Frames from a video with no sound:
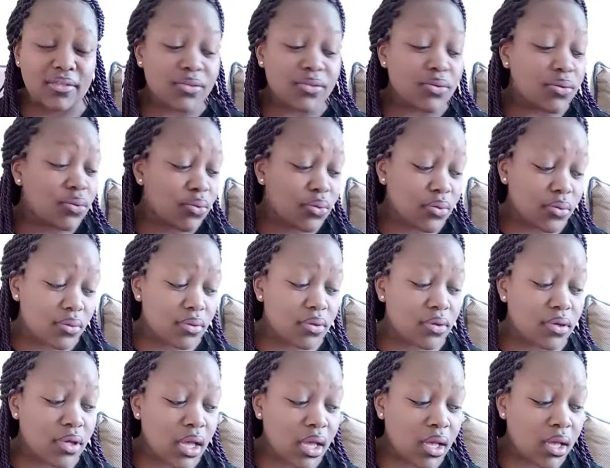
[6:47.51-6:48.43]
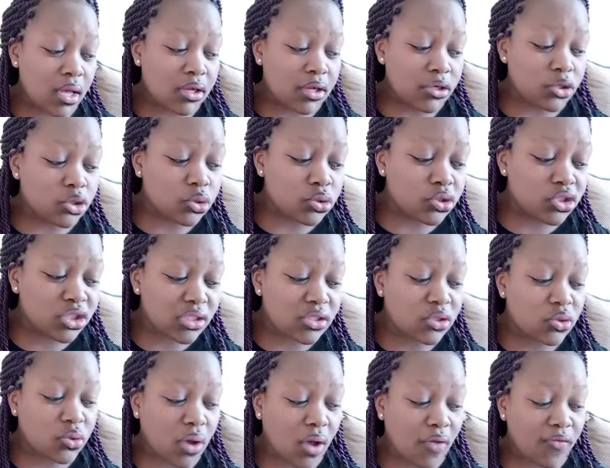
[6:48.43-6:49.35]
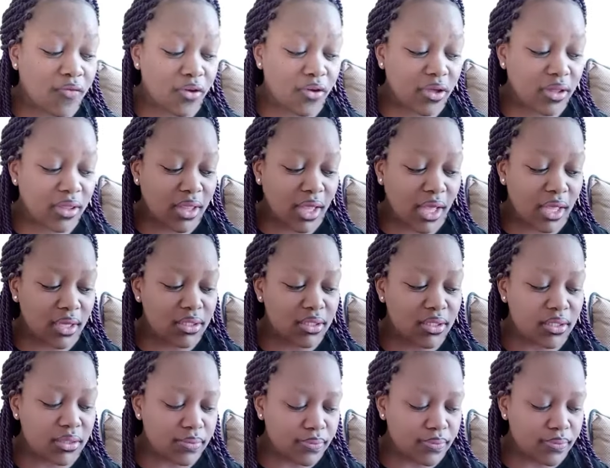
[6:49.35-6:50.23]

So to avoid that,